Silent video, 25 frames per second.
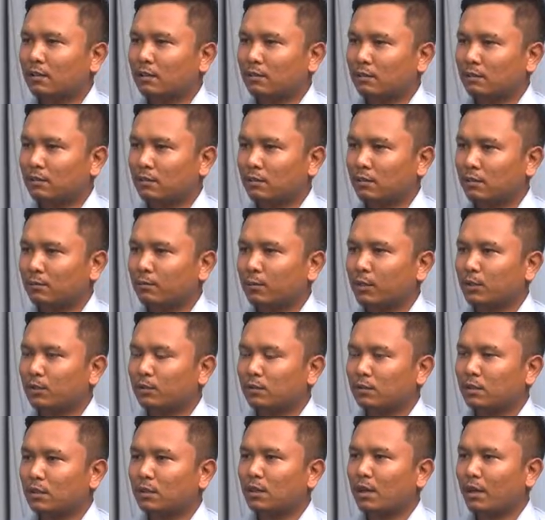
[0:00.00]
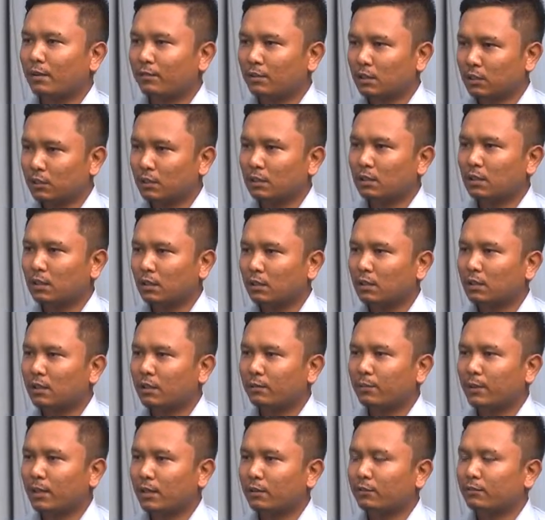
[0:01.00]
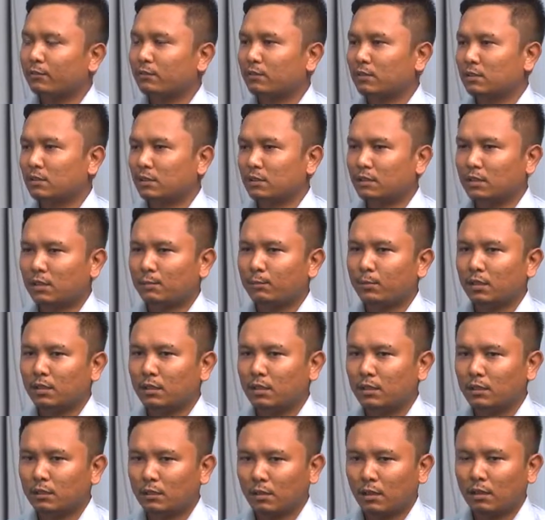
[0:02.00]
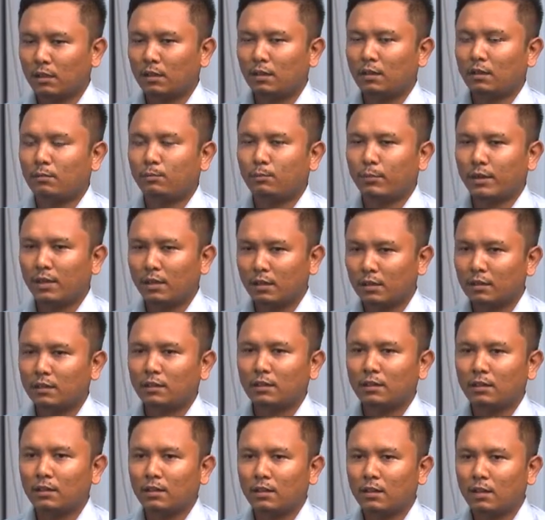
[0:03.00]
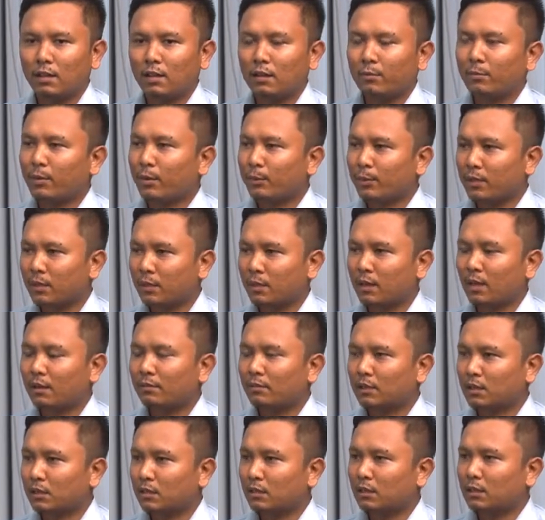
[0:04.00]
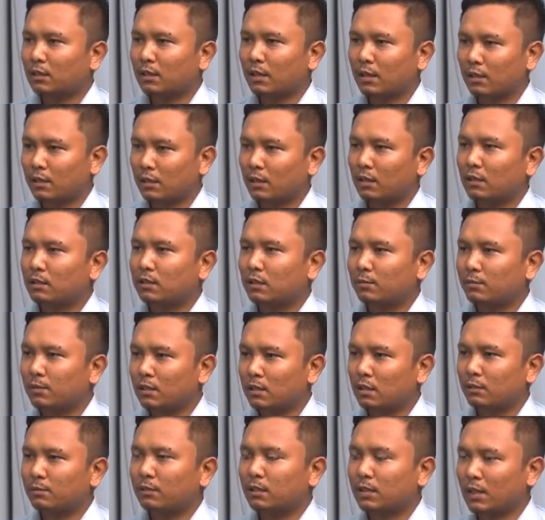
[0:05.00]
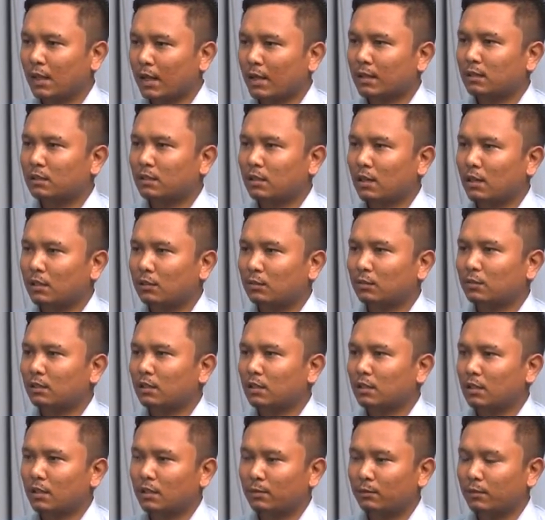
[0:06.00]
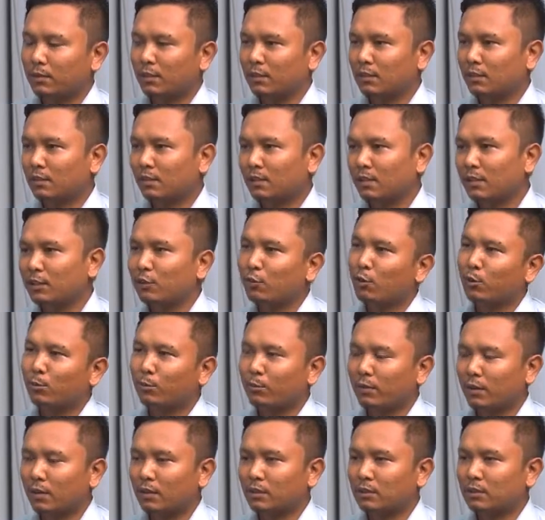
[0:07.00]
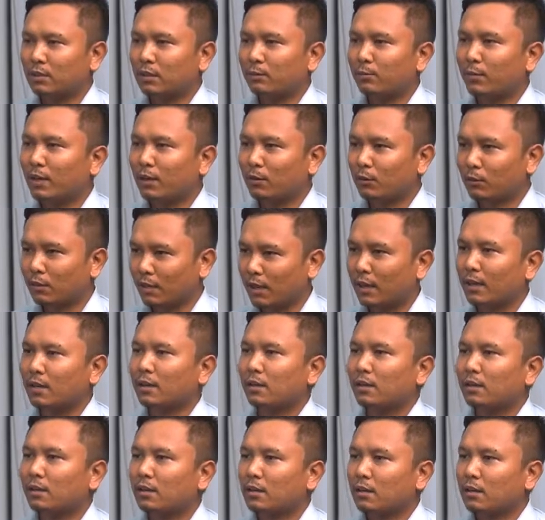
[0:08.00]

sir, because the diversity, even if somebody is millionaire, maybe the diversity that civil service has, I don't think he or she may not get.